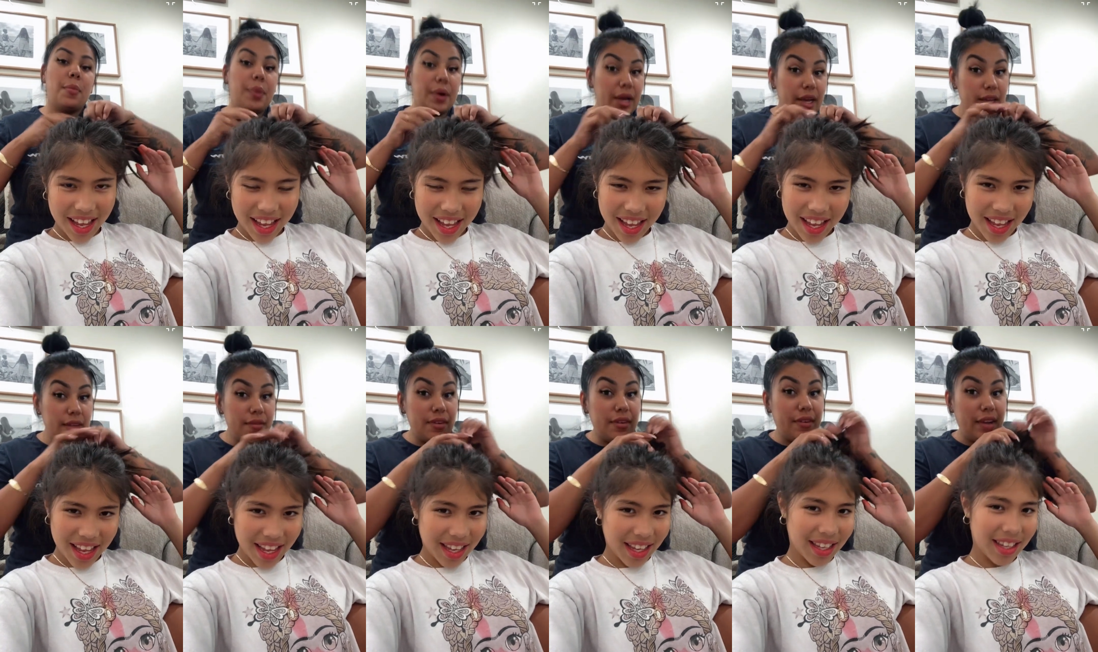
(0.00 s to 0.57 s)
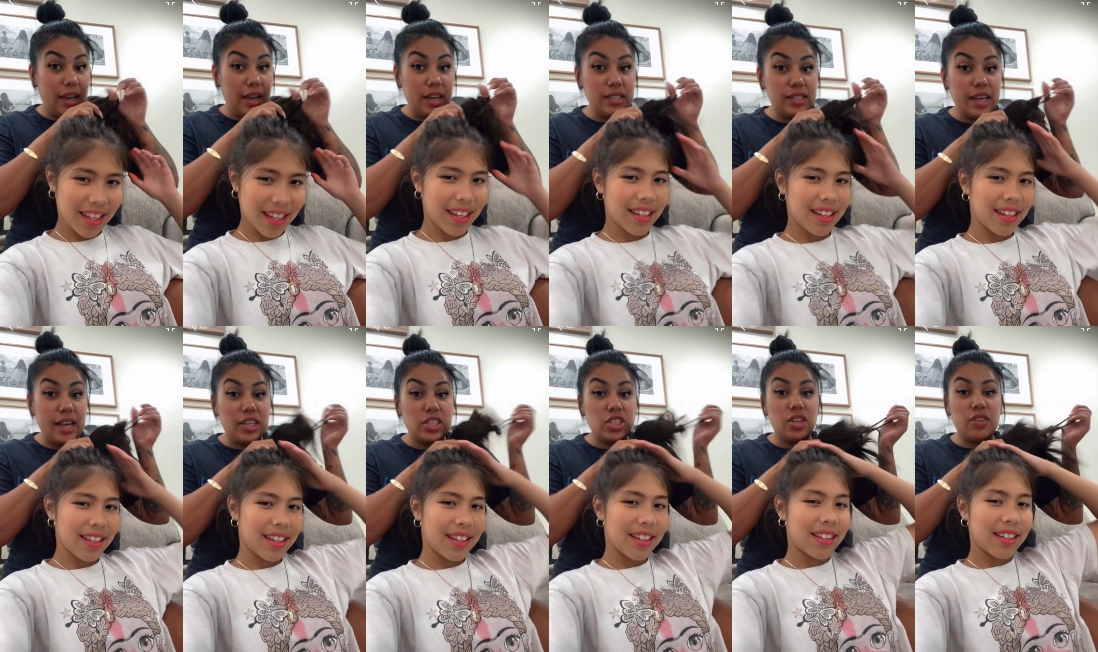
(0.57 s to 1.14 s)
Speaker 1: But
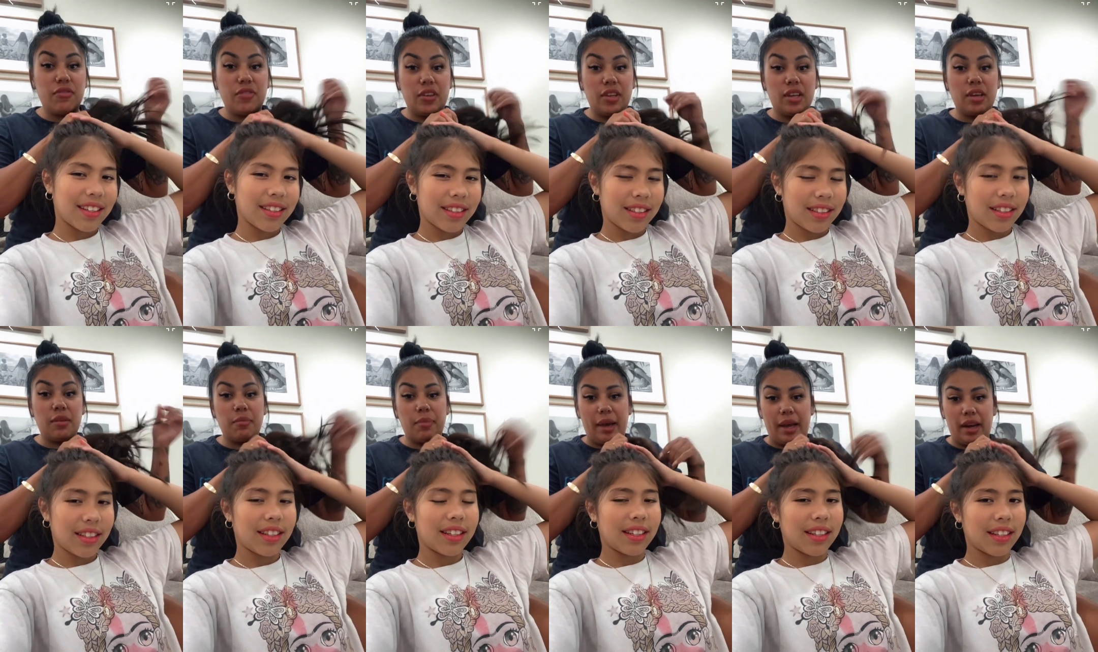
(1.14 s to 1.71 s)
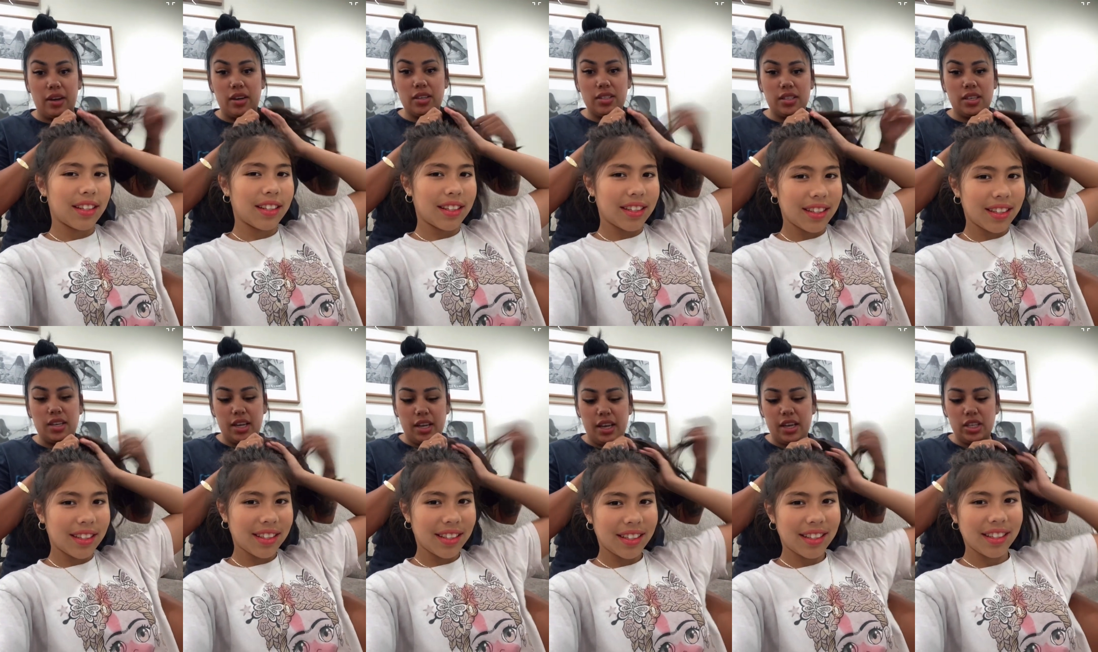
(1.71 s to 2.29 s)
Vivyana's actually feeling better
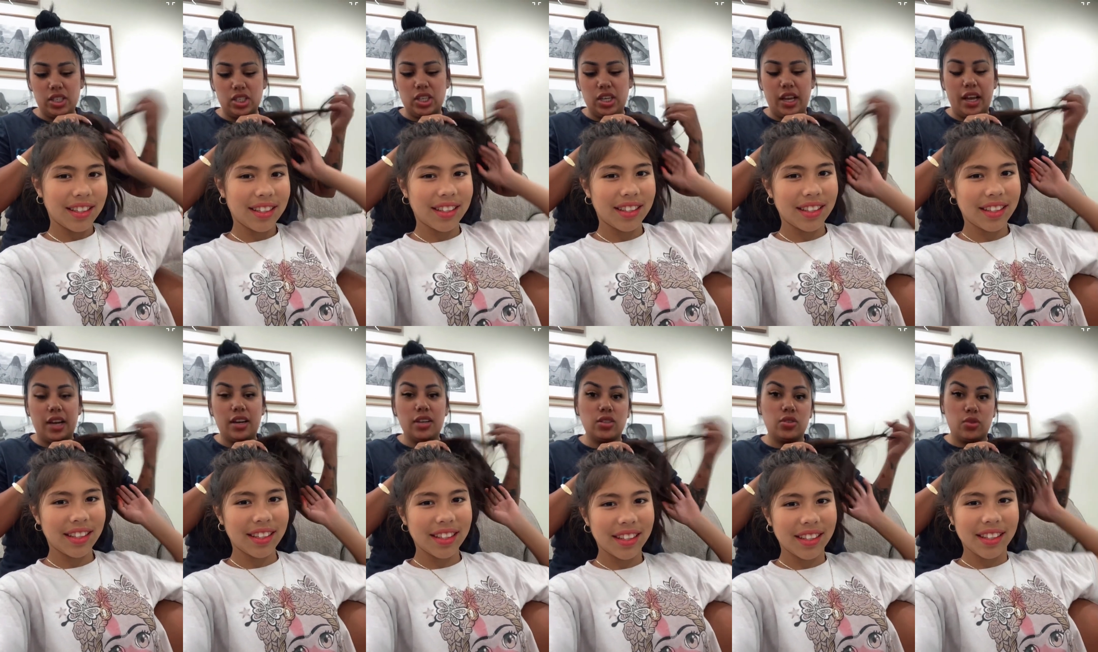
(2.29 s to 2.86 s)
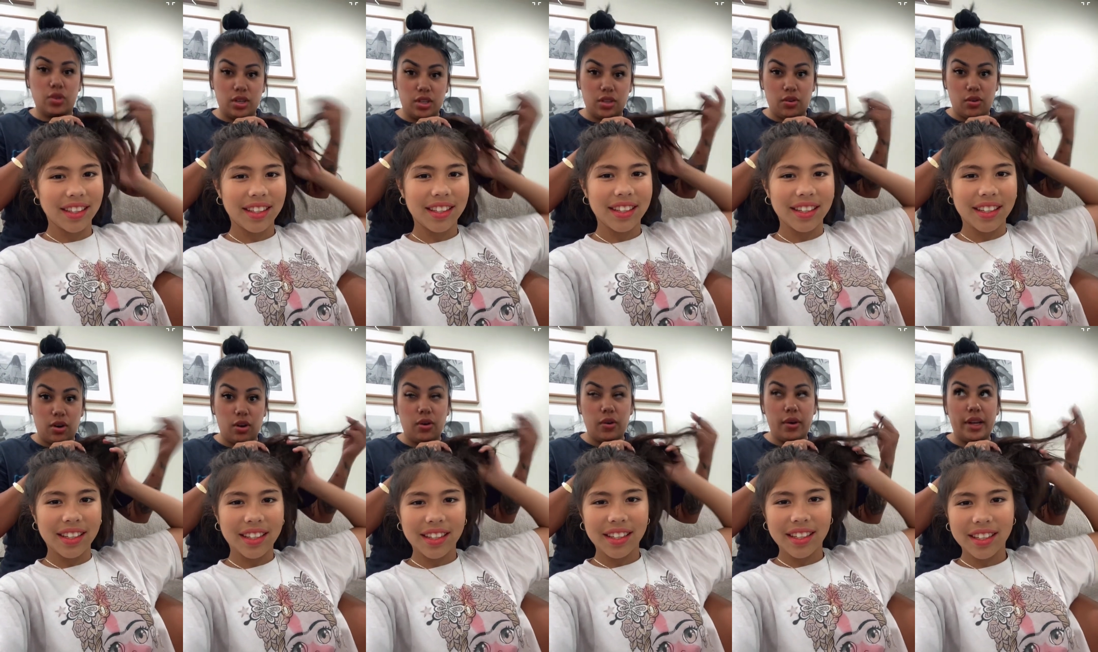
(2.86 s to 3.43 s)
today. She had a sore
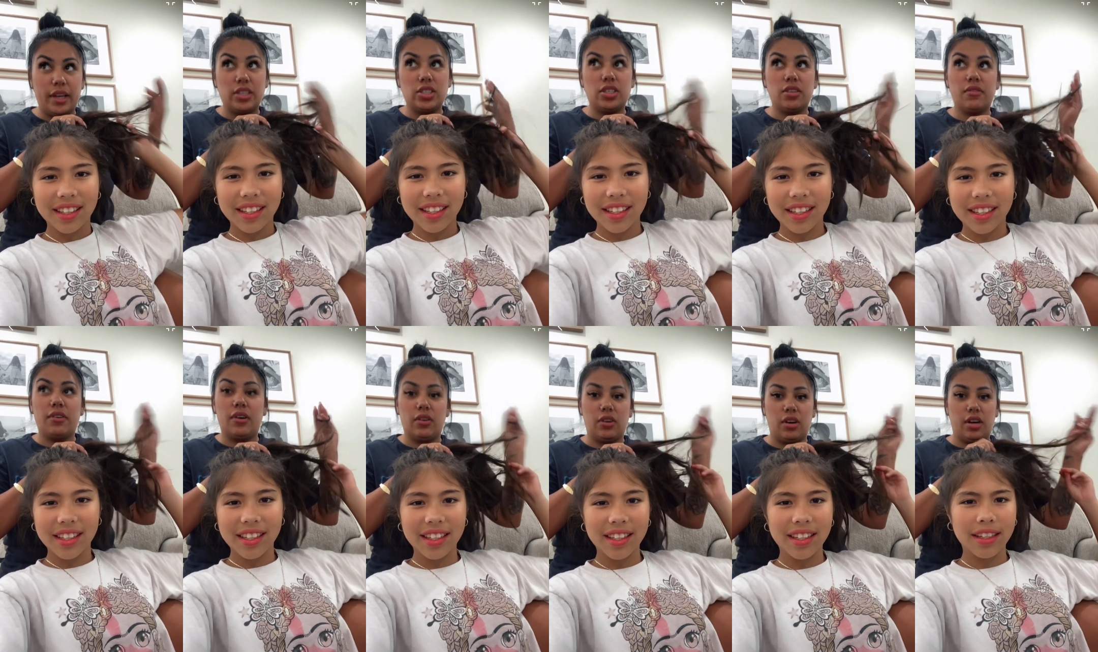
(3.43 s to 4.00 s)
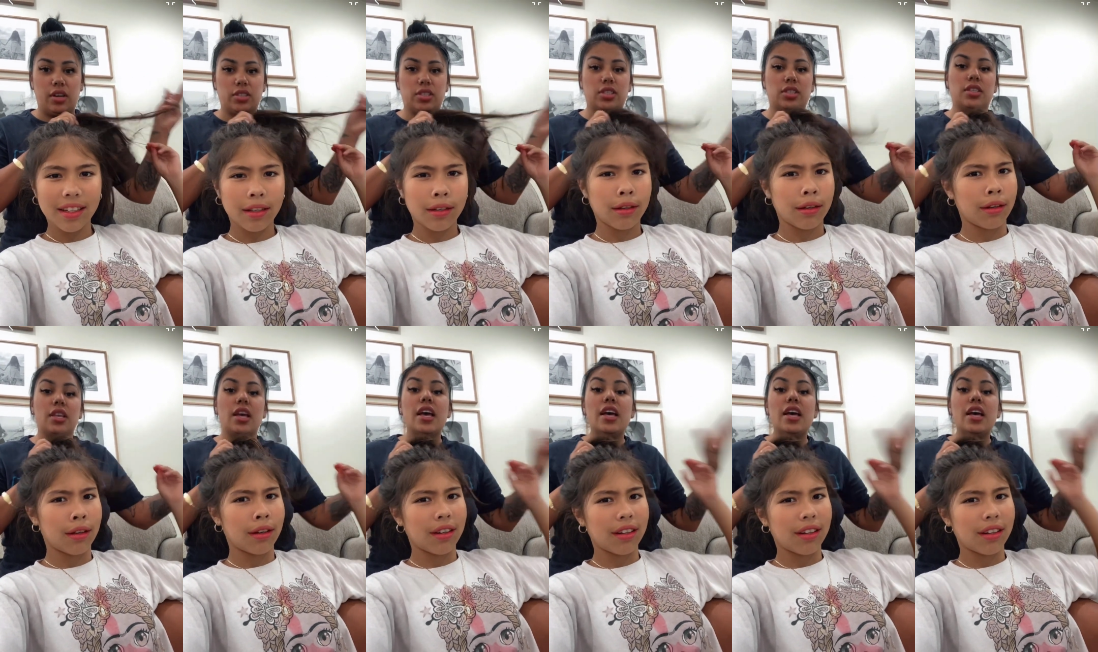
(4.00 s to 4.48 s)
throat and she felt nauseous.